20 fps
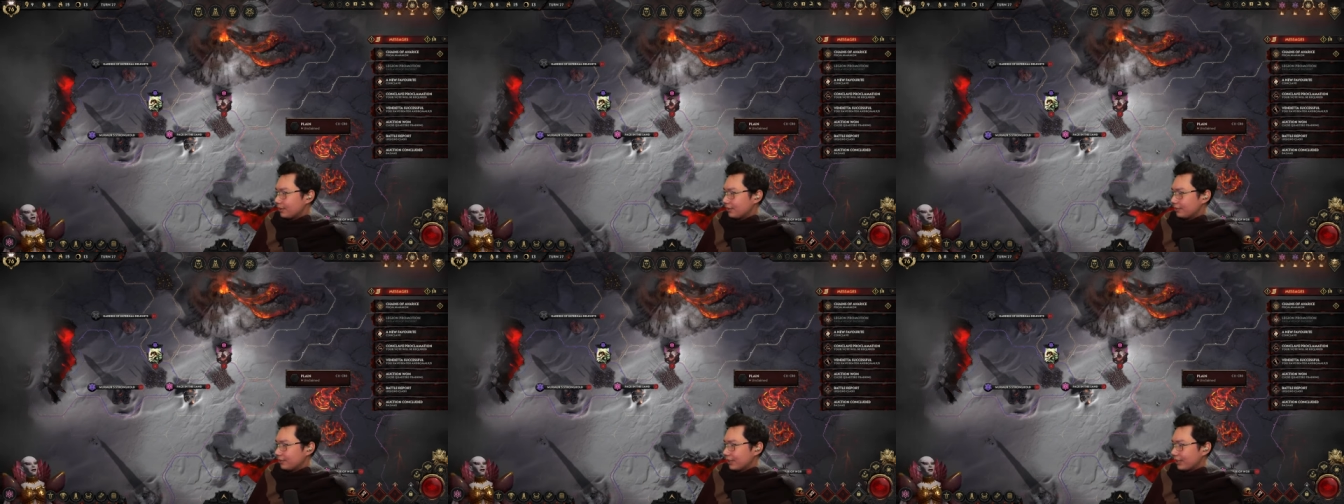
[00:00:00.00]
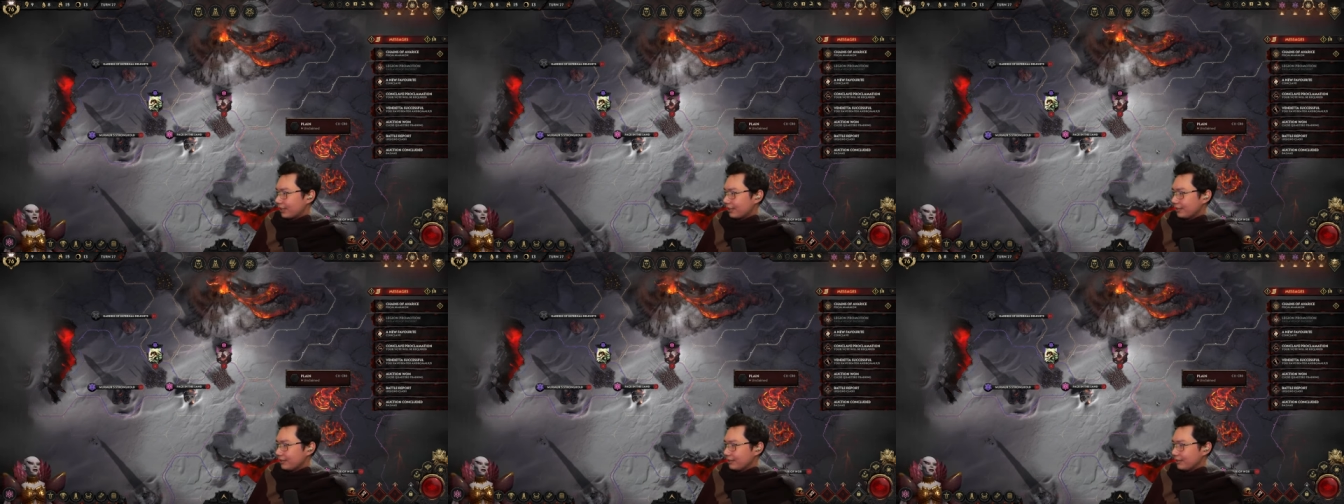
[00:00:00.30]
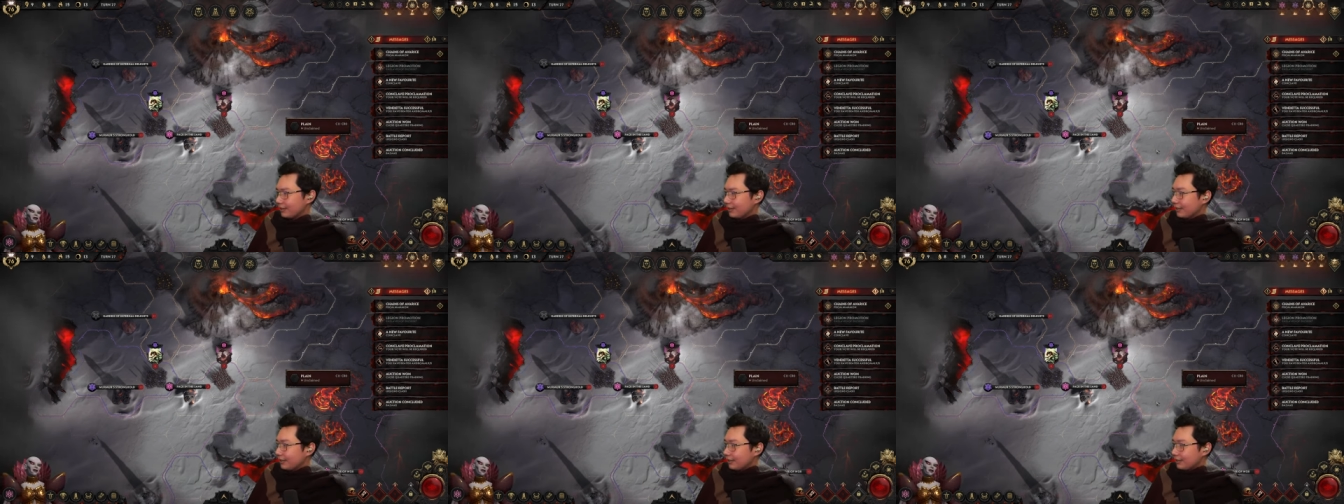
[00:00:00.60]
Okay,
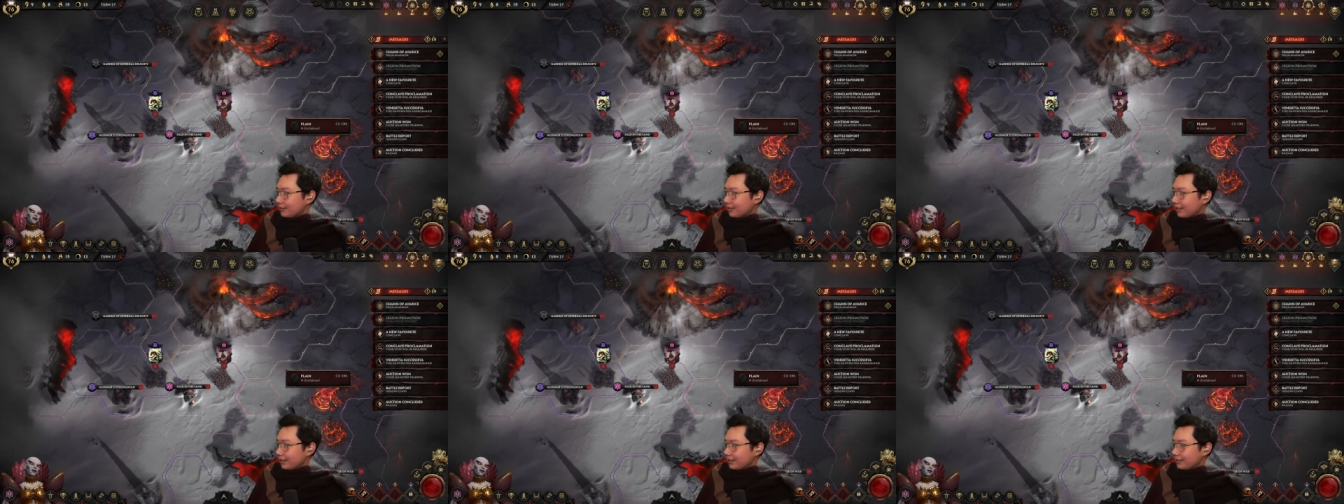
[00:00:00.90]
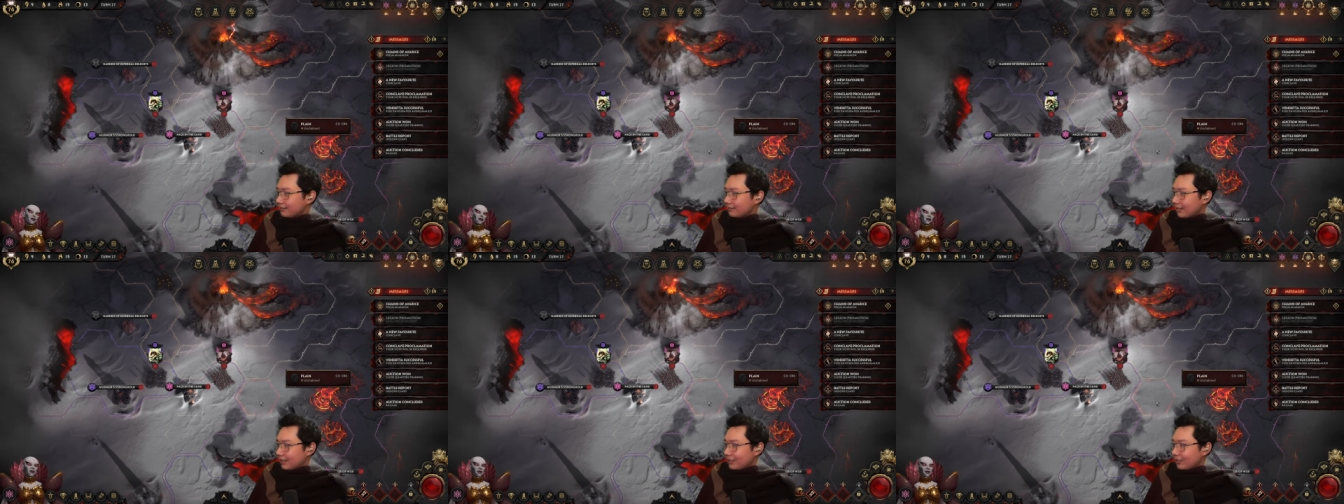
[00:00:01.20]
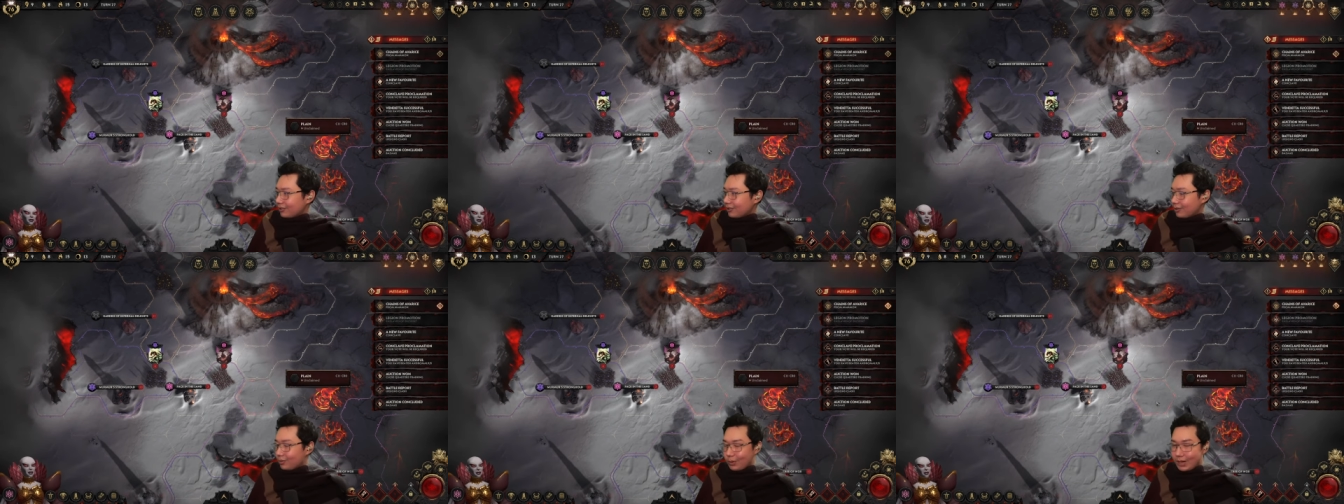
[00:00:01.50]
so I
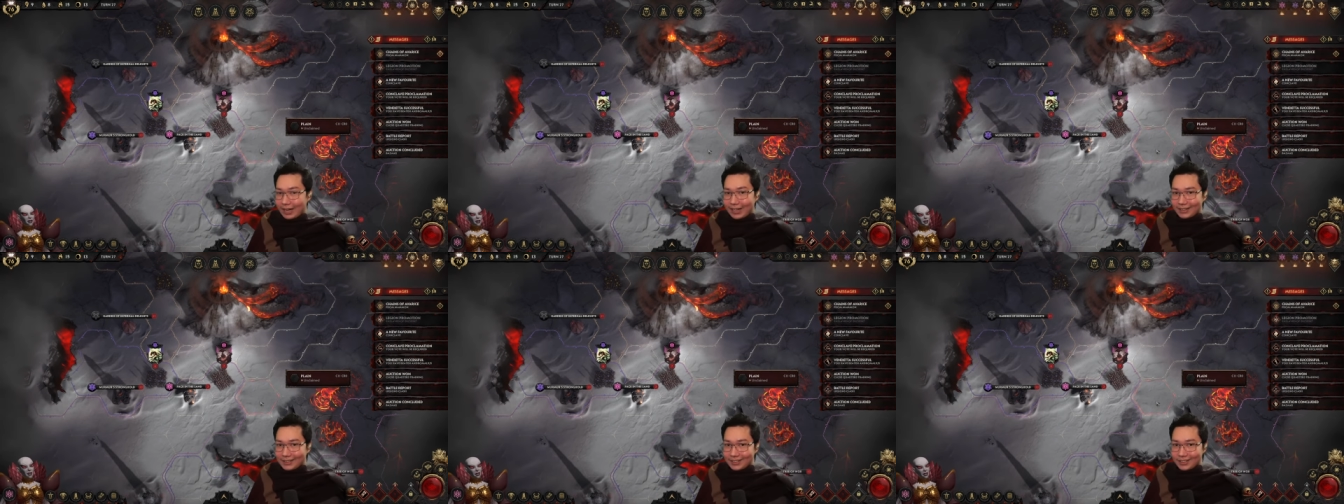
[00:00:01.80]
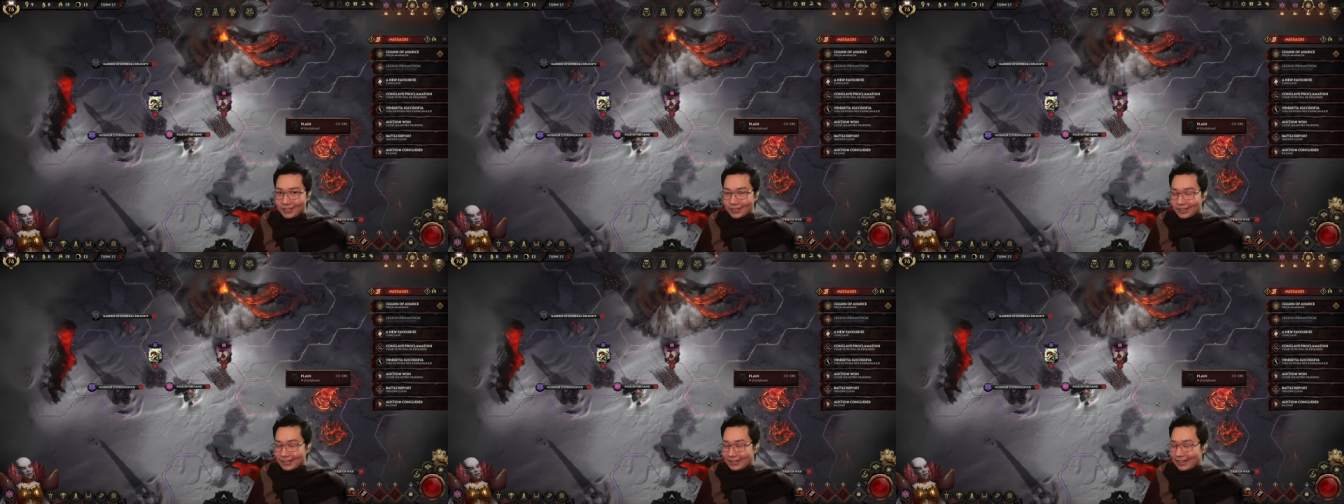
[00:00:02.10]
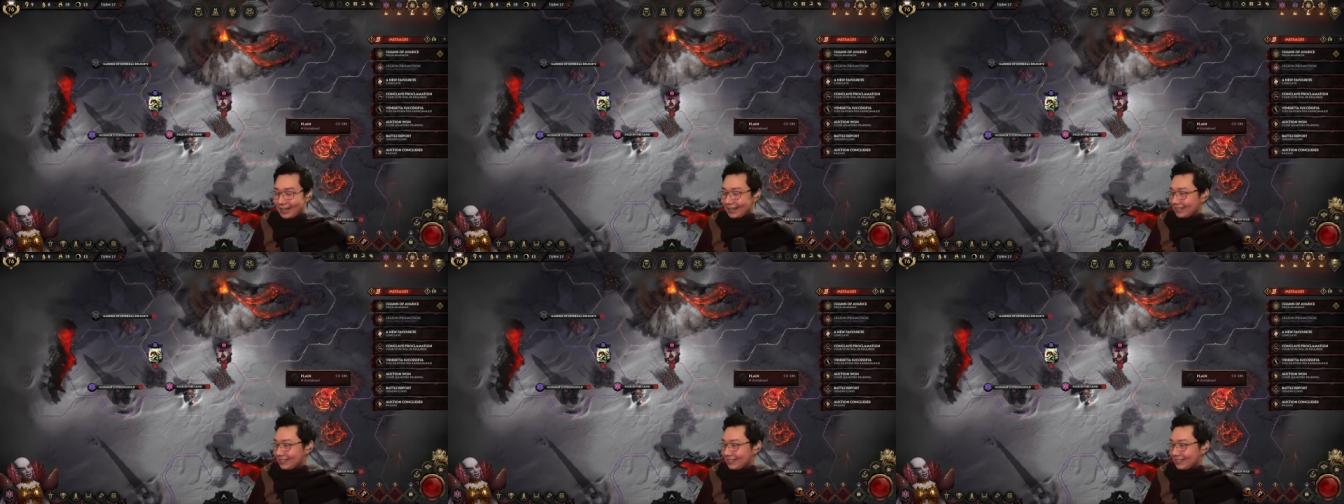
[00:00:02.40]
don't know why it's doing that.